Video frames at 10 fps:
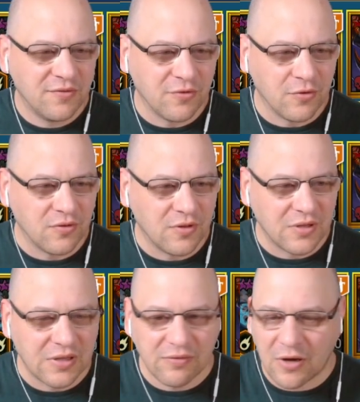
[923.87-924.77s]

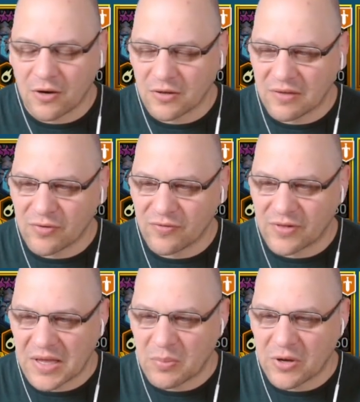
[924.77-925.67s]
the hard level of
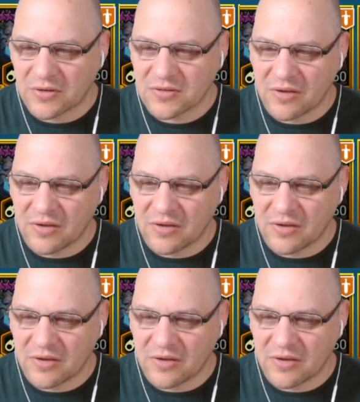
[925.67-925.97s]
clan boss